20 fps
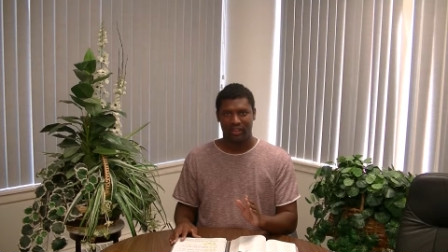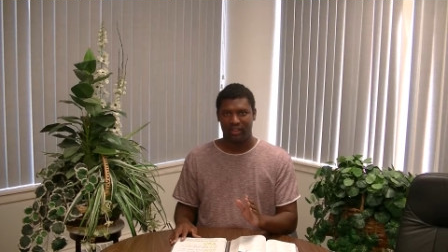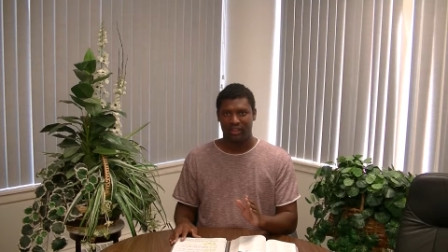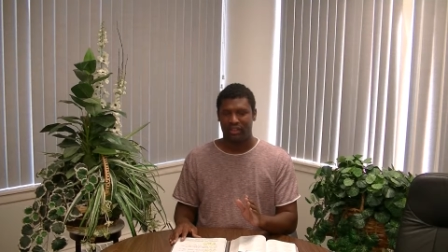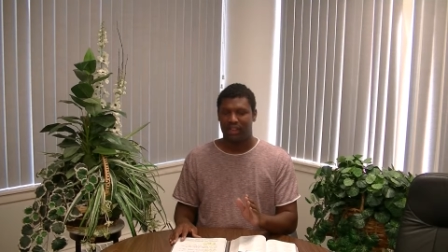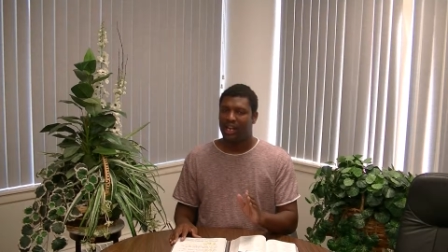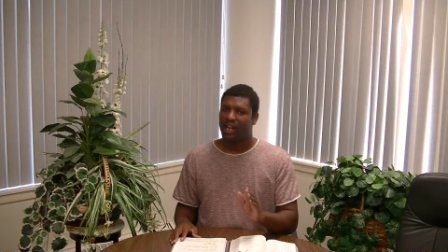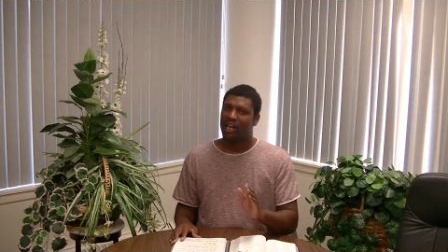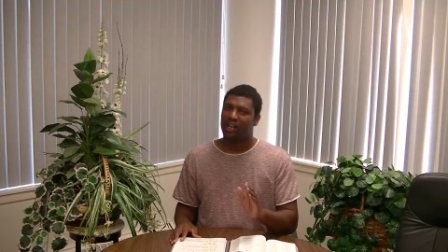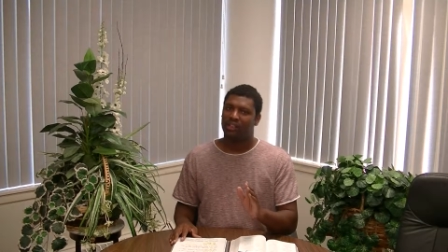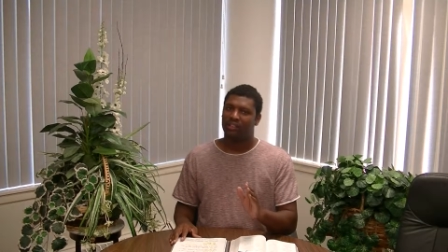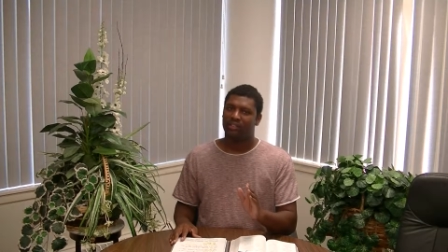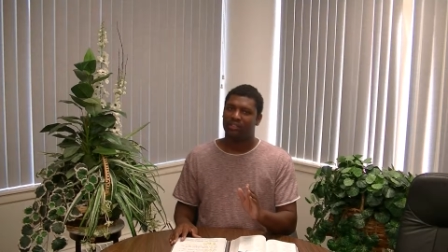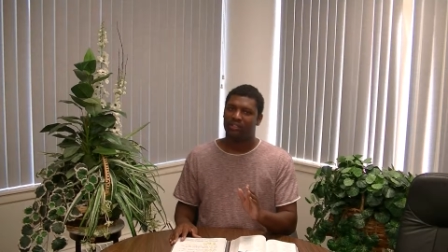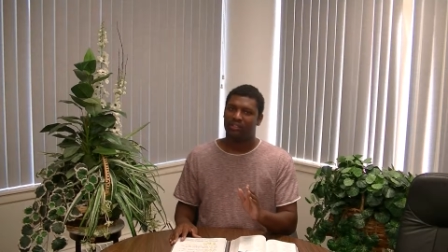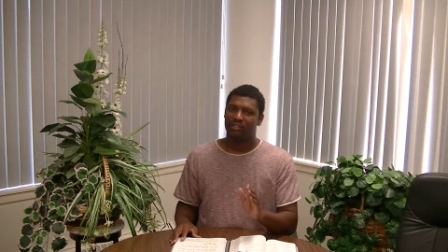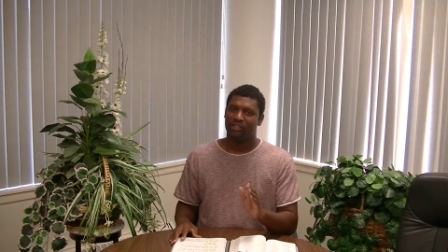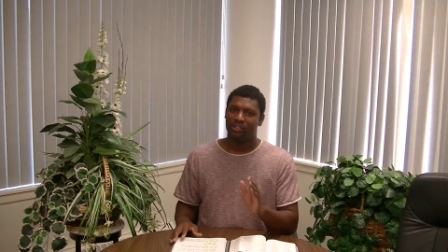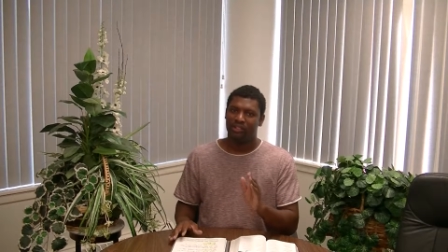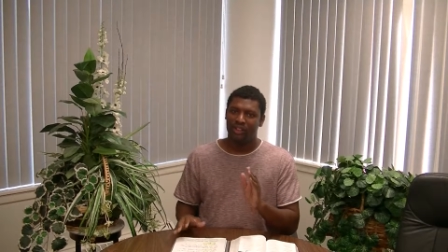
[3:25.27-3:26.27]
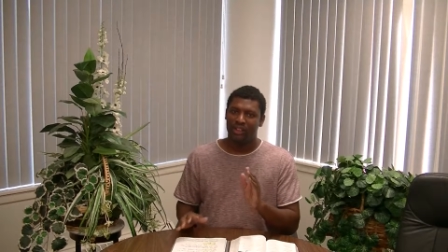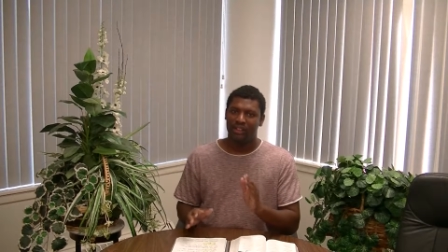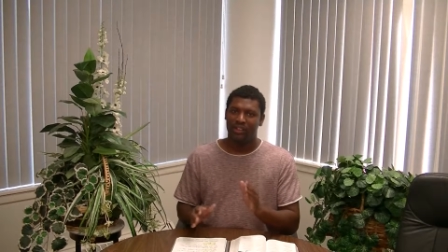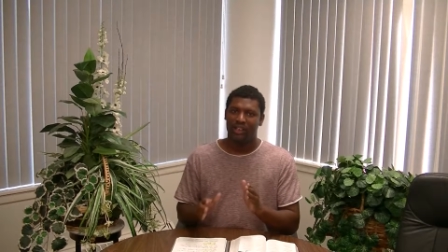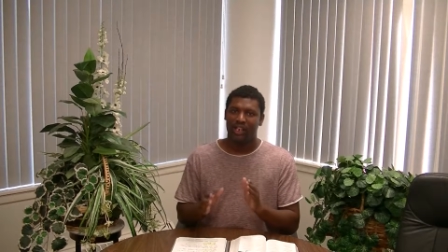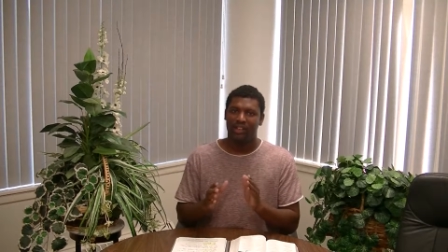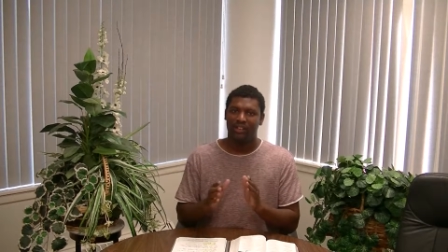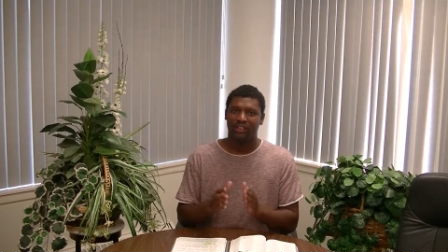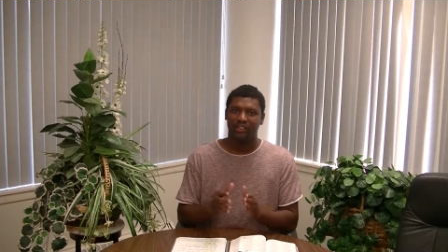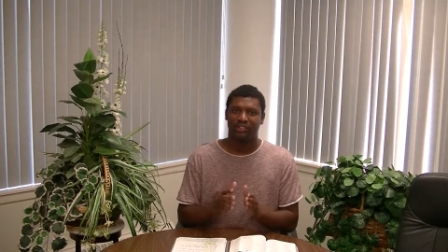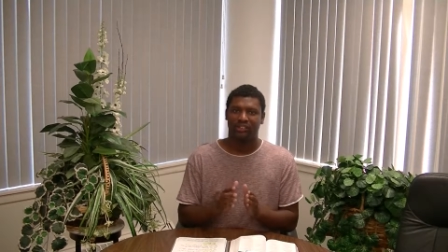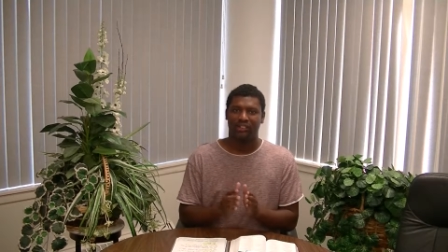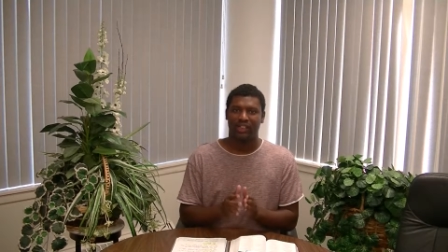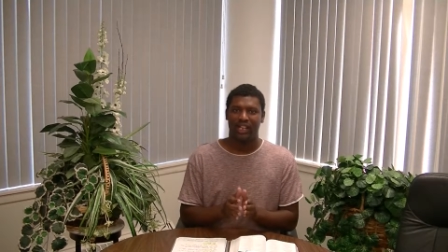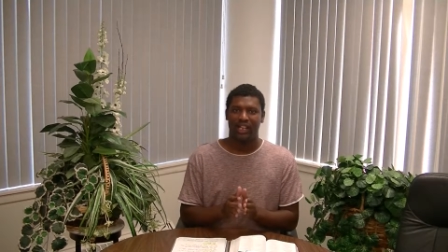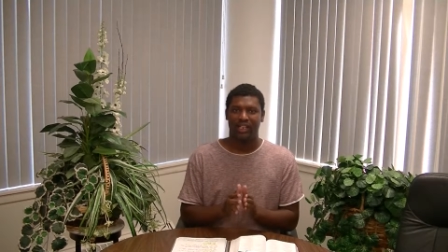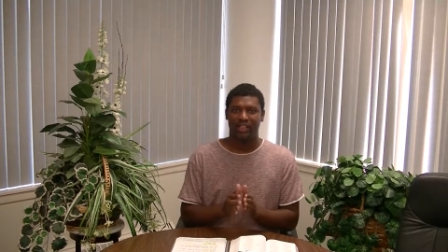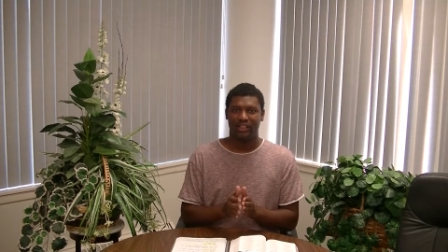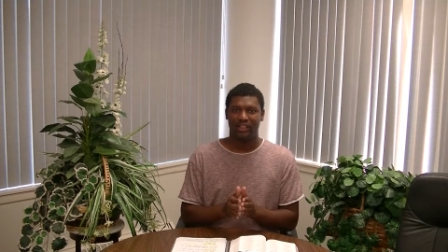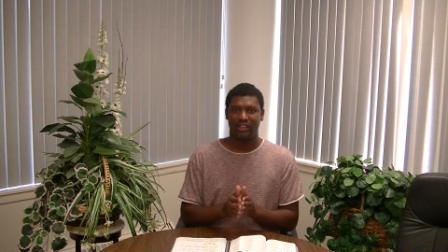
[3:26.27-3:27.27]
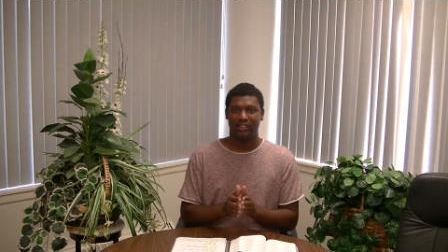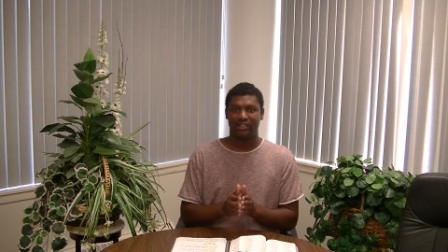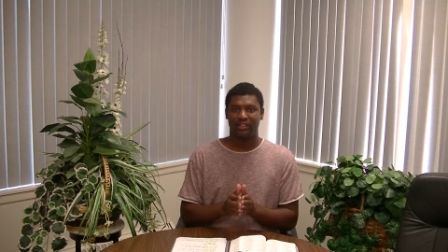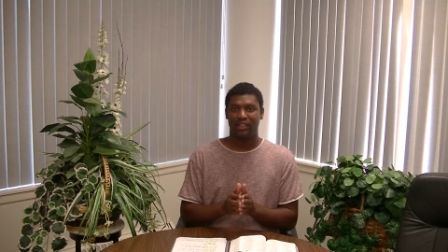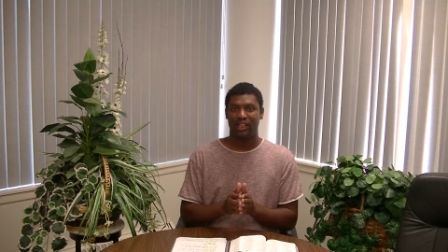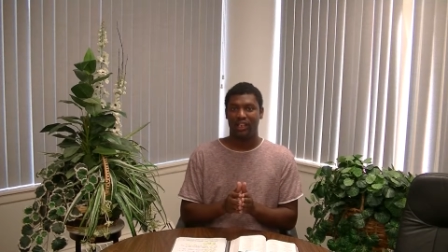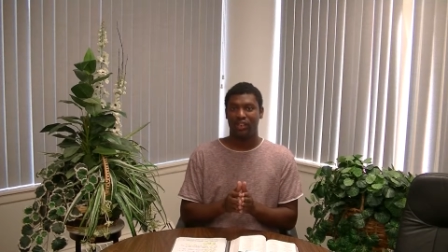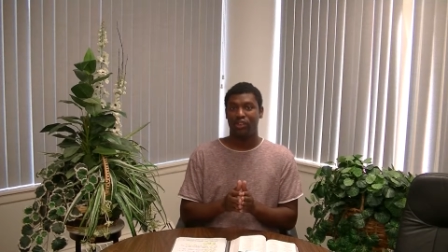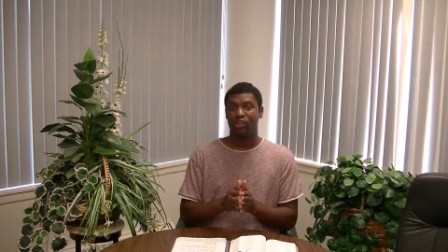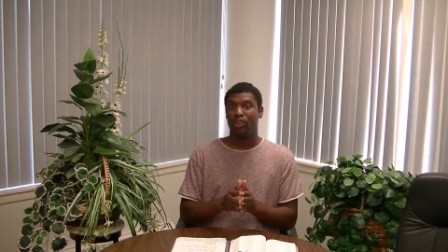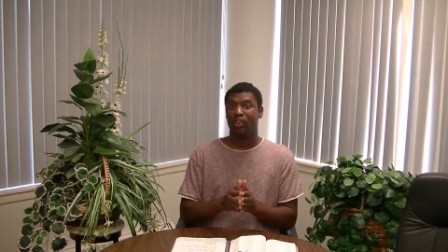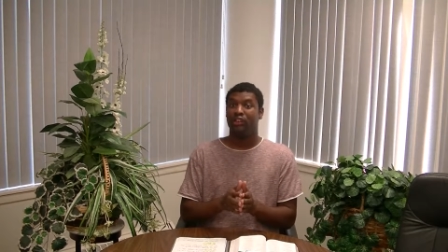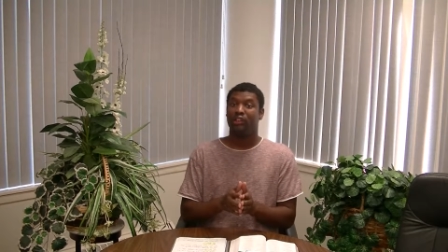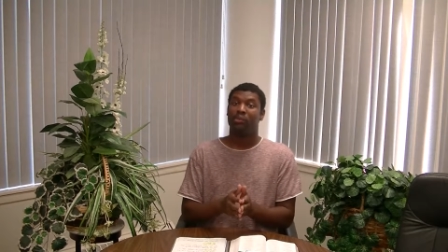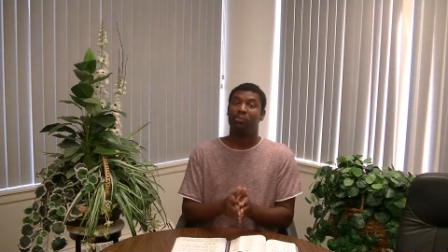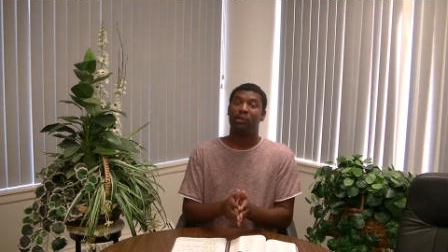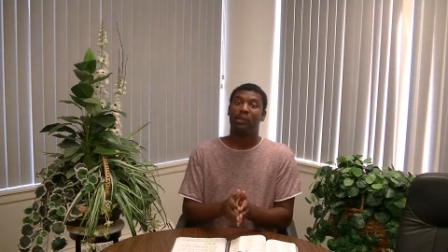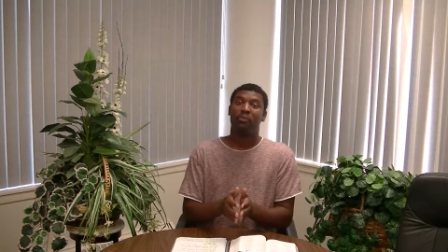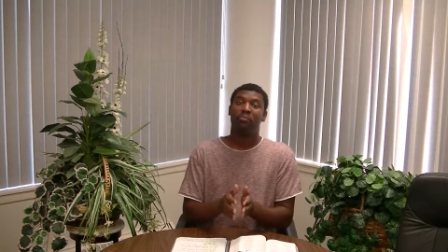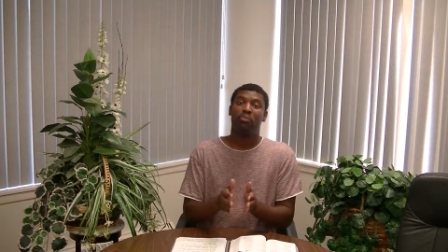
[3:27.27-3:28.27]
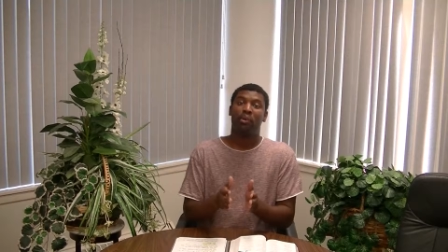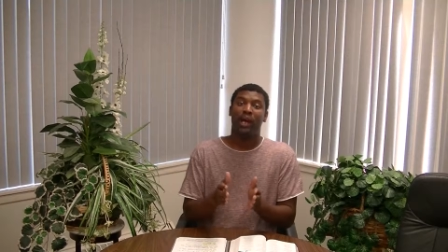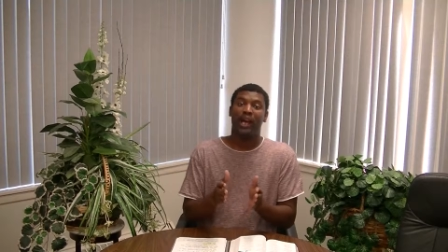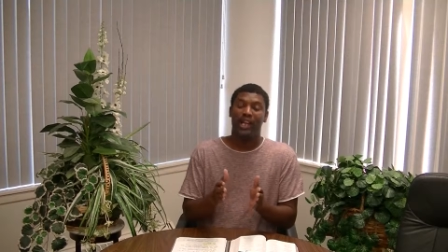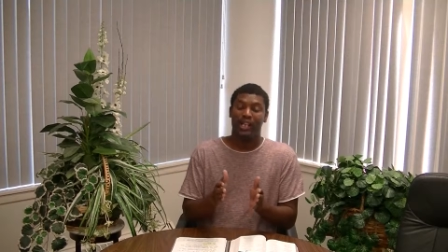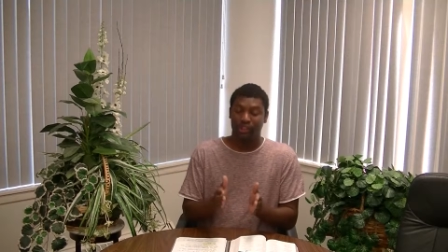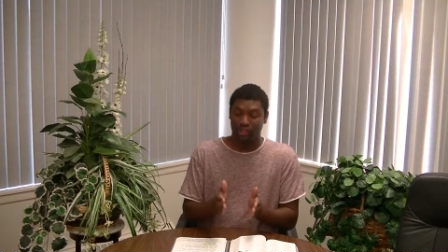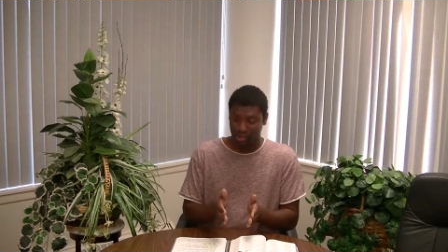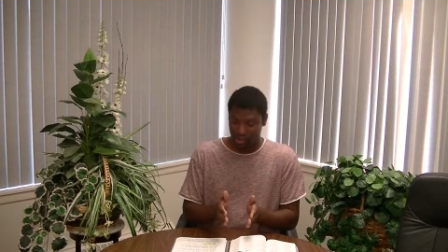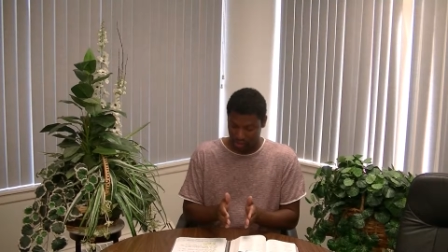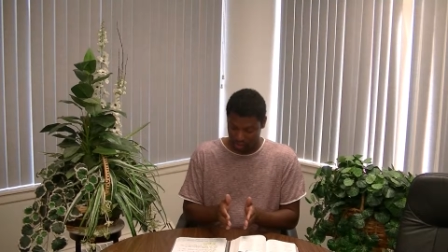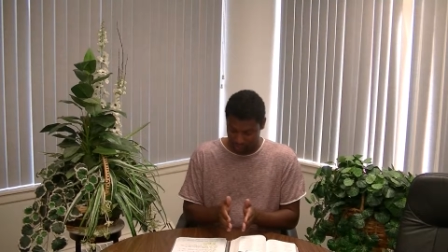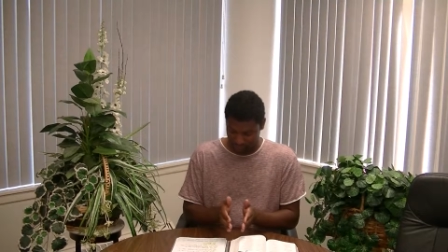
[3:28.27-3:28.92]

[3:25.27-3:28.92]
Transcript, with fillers: Now, you need to understand this that you need to be patient